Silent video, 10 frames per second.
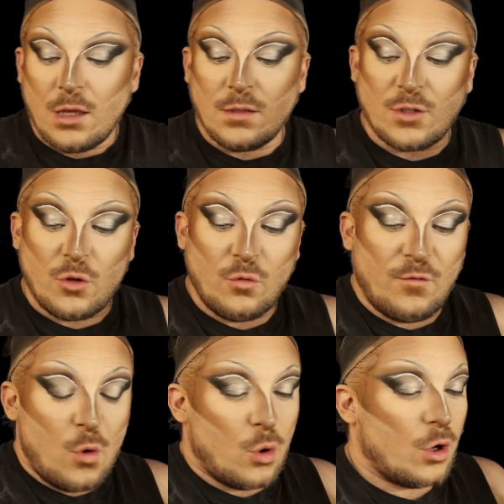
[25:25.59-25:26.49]
So
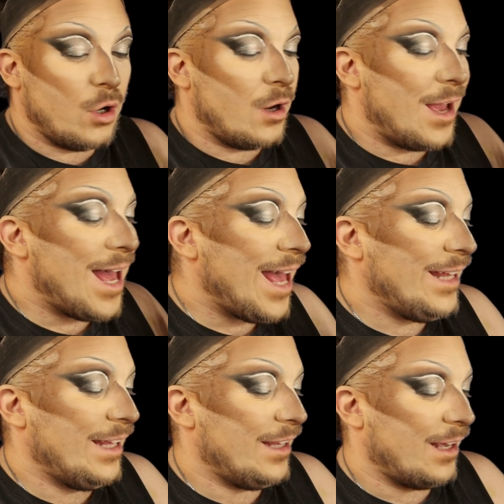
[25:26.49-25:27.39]
for
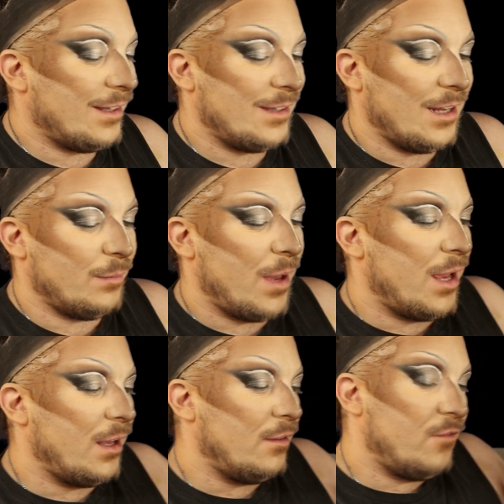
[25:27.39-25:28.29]
highlight, like I said,
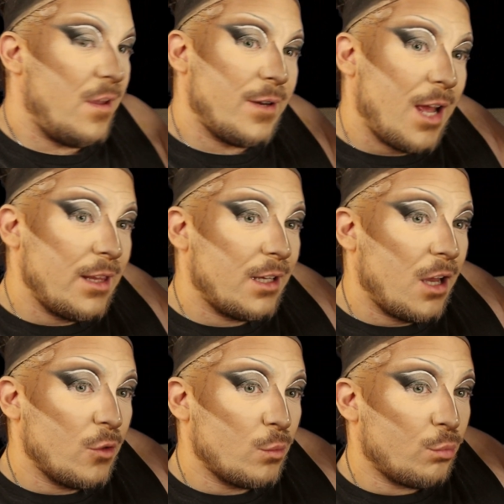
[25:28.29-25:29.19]
my favorite highlight
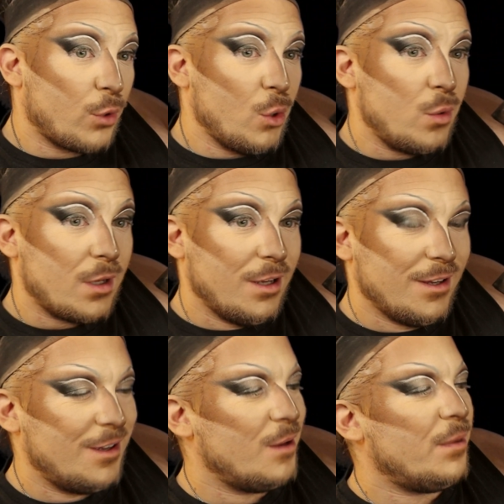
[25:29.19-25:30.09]
color broke,
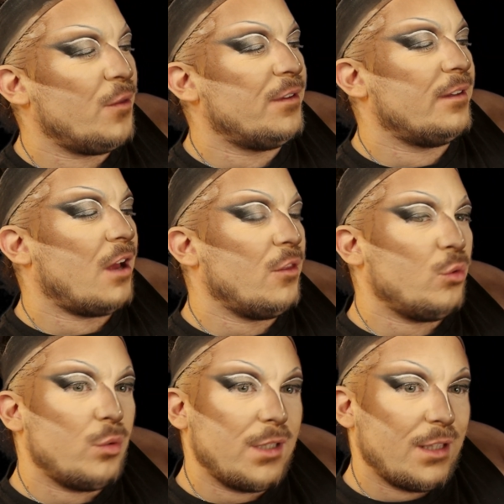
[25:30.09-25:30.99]
but there's this other
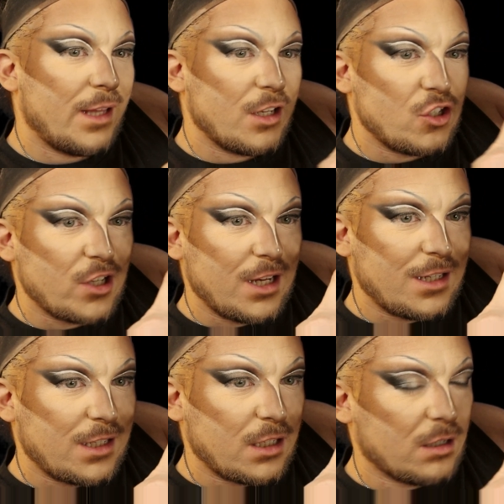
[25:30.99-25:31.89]
really light shade
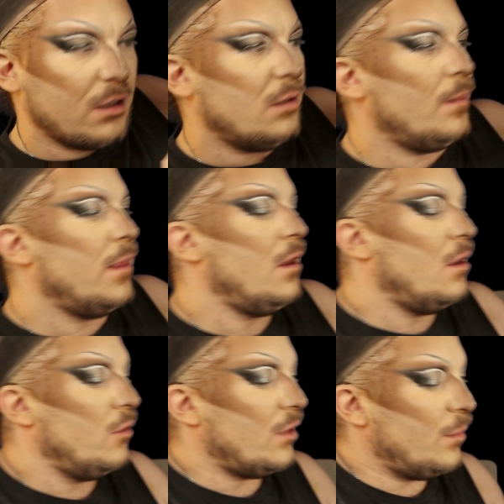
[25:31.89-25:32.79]
here.
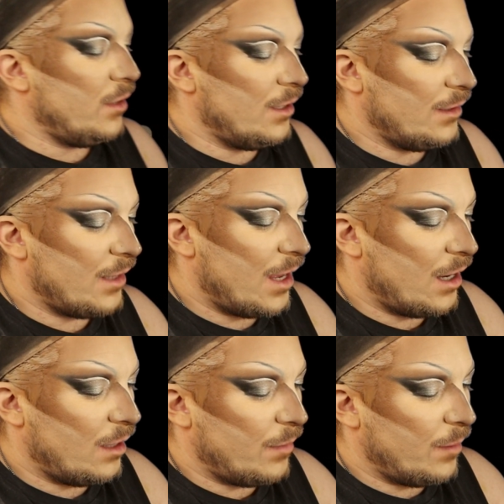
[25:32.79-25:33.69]
So I'm gonna get that
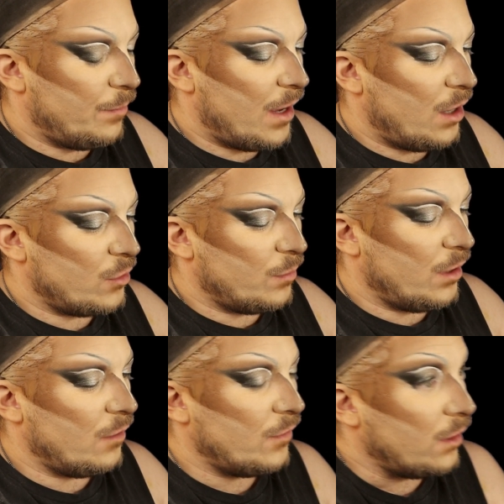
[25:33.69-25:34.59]
on my powder
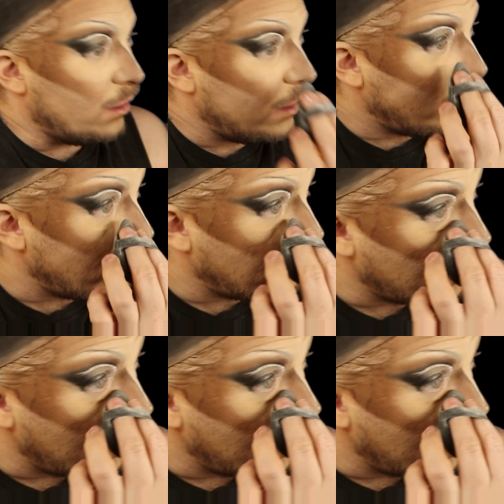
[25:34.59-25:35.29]
puff here and just